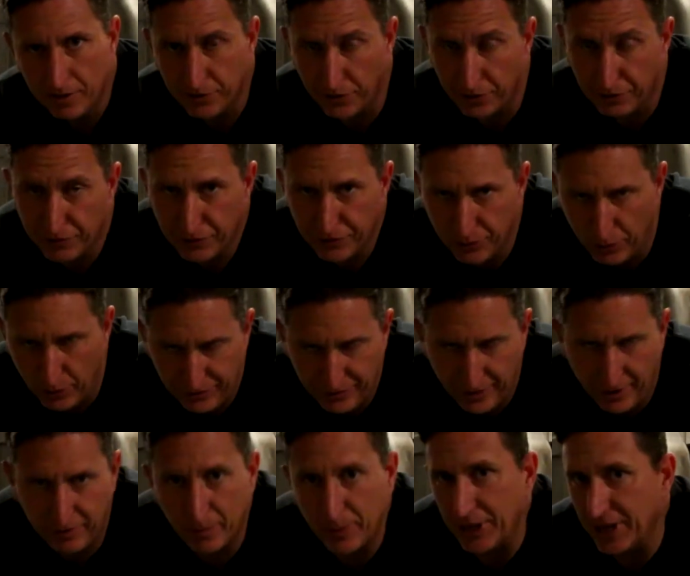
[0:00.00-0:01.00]
So the first
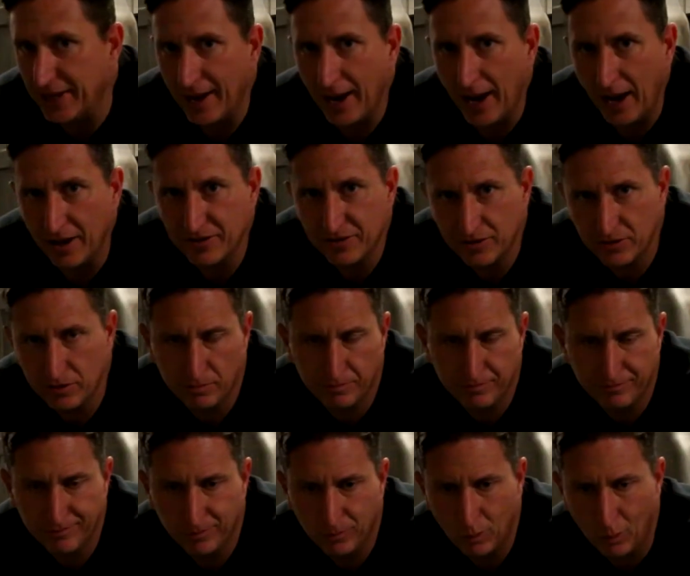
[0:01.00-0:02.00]
question everybody asks,
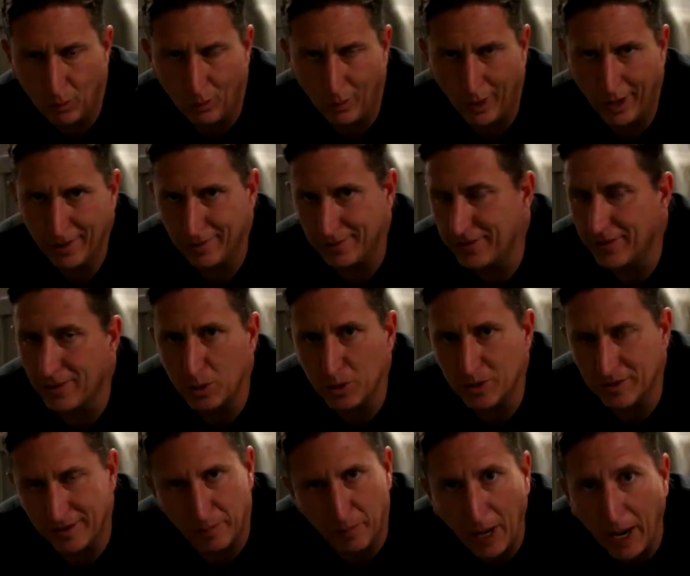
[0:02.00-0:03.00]
why are the
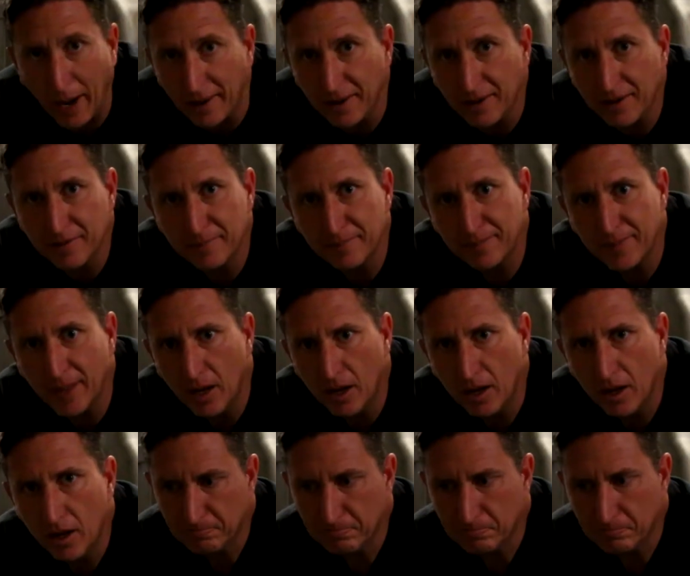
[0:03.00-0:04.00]
turbos in the back?
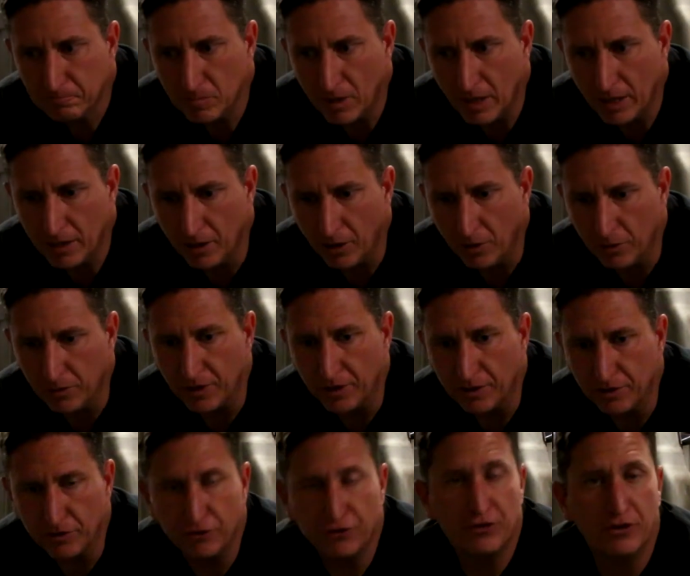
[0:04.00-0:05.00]

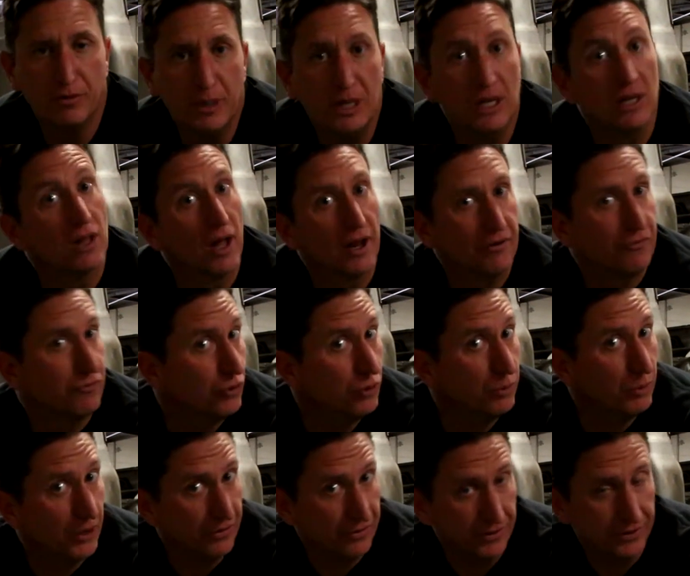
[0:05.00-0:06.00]
There should be a lot of
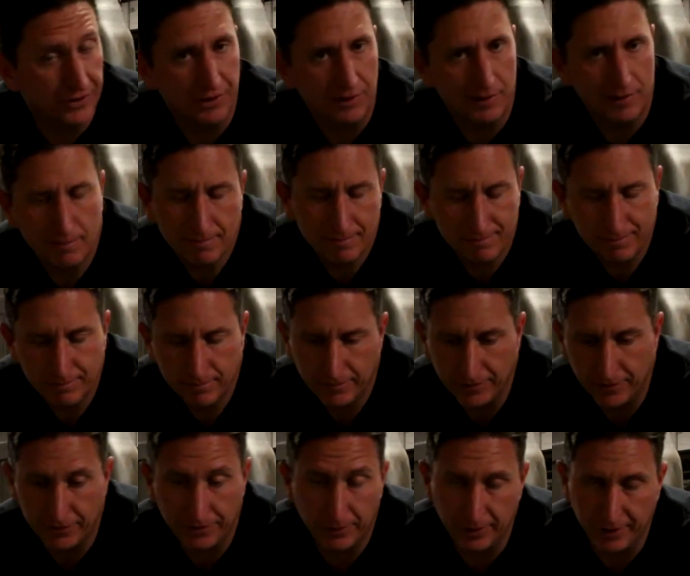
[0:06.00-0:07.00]
room under the hood.
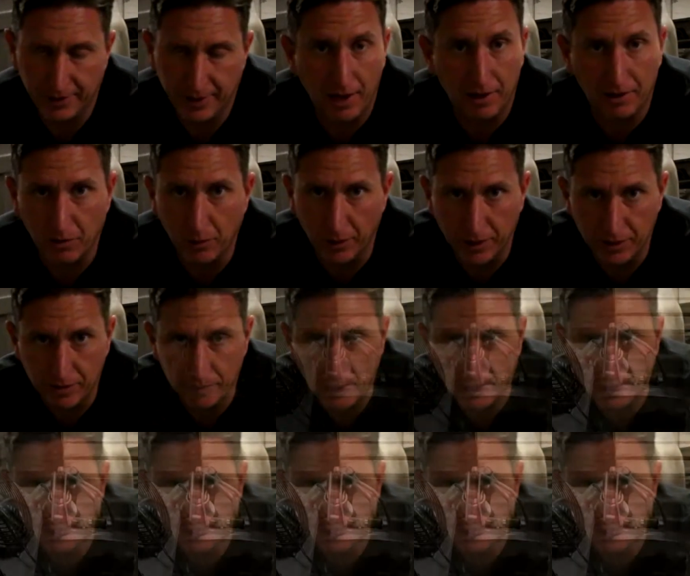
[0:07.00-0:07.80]
There's really not going to